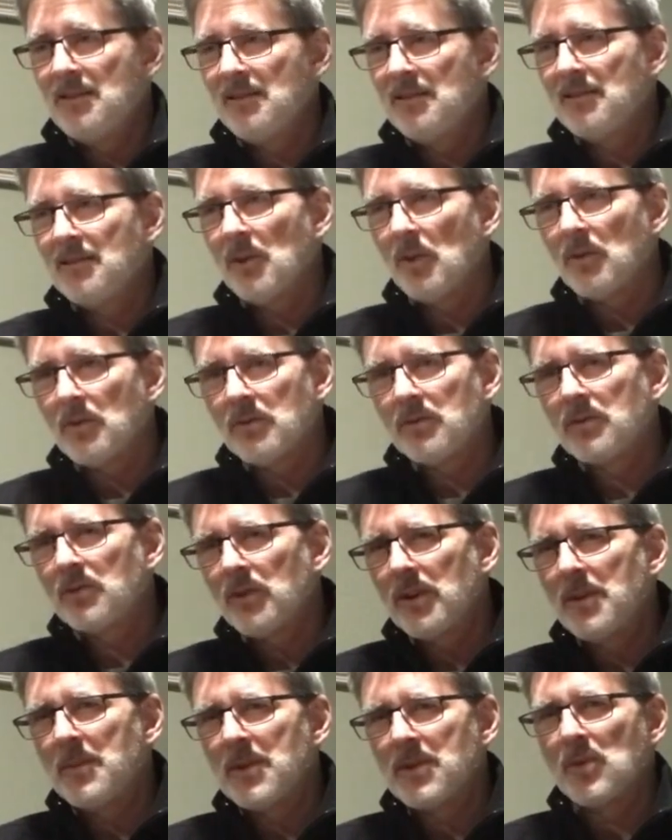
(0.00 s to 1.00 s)
Don't treat
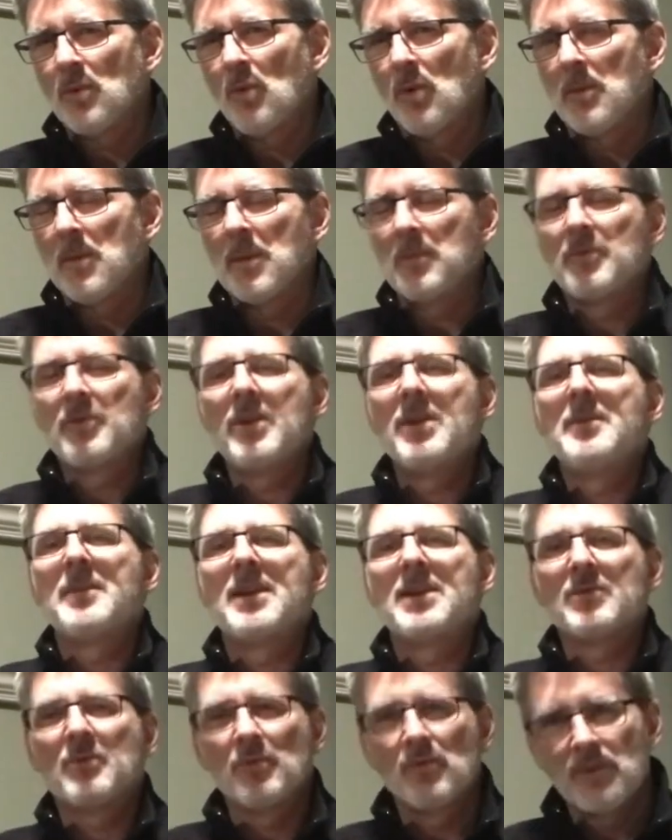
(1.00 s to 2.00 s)
them as a warm-up. Treat them as
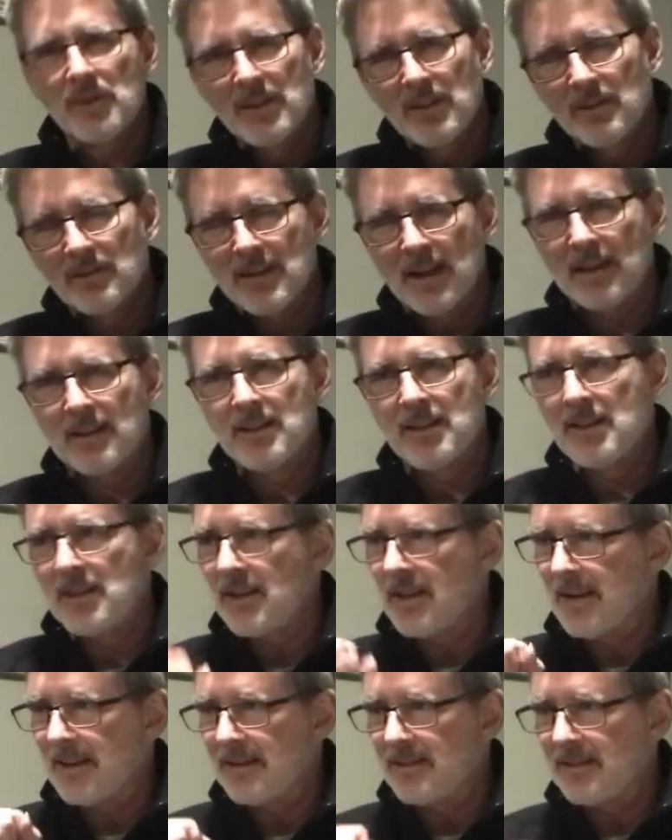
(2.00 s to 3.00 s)
real technique
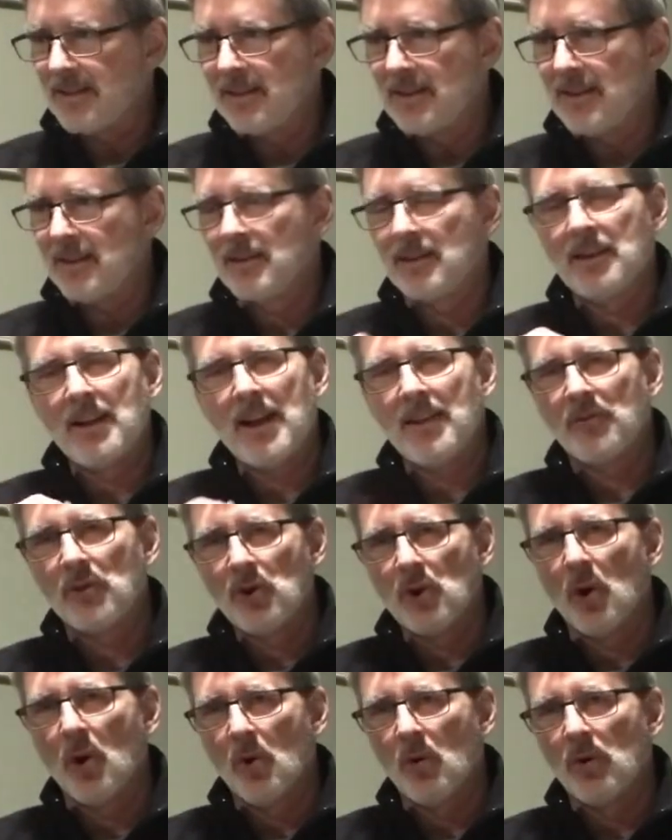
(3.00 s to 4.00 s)
and dig in and have a
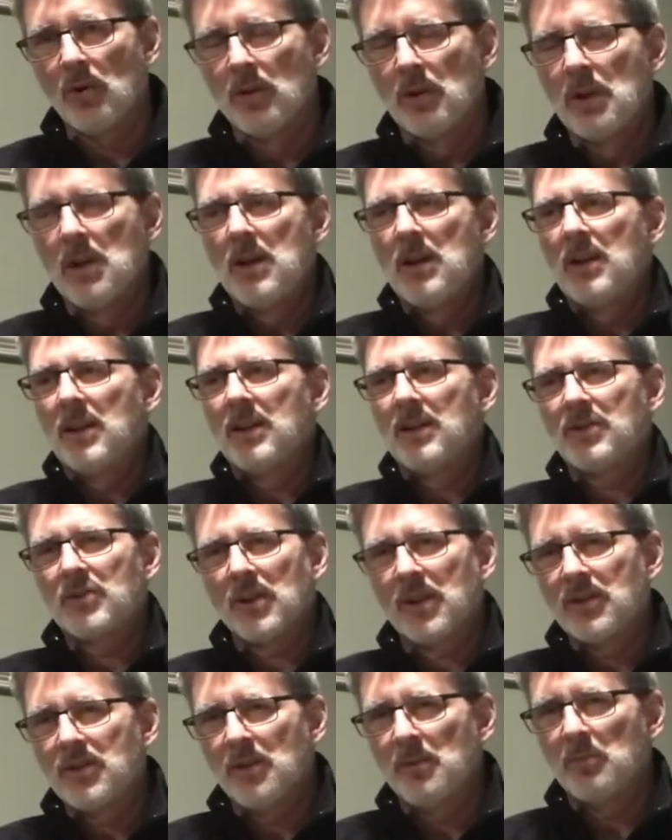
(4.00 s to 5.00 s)
goal and try
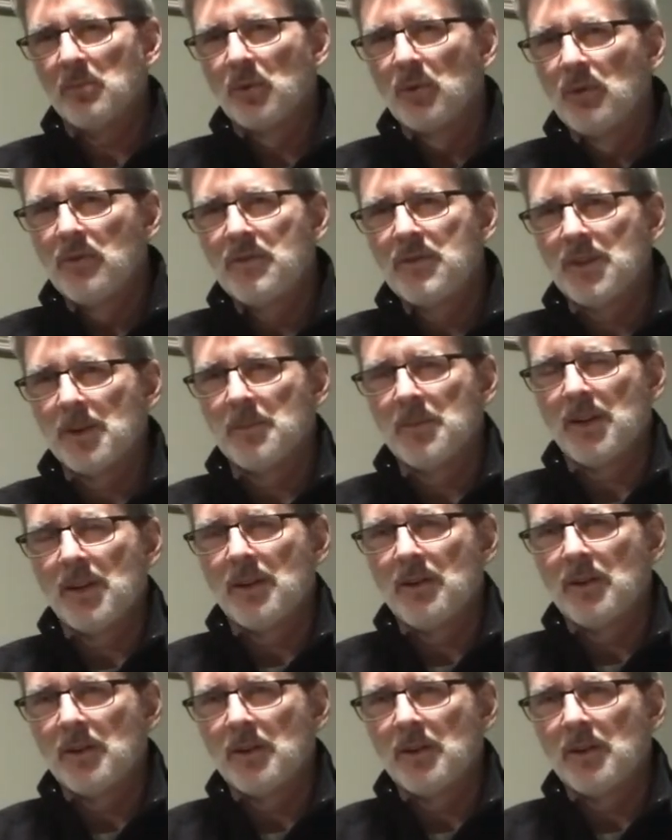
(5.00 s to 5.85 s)
to improve something in your